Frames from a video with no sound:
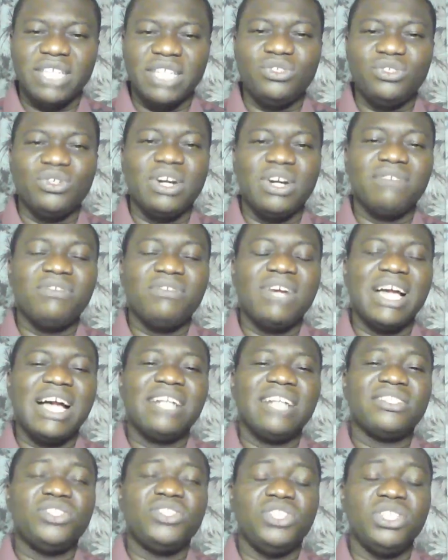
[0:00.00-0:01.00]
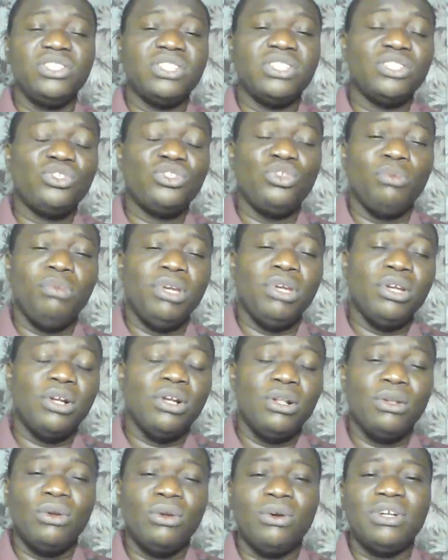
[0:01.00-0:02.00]
you have not asked Jesus to be your
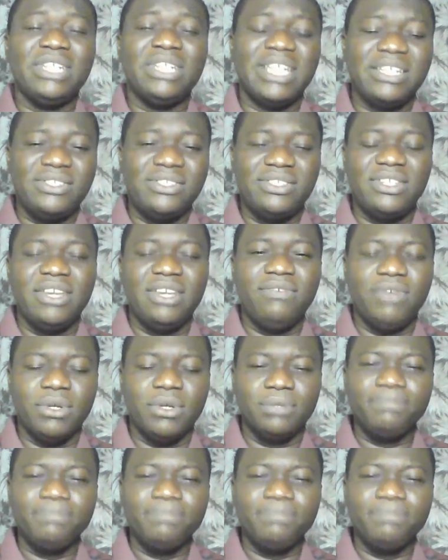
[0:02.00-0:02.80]
Lord and Savior.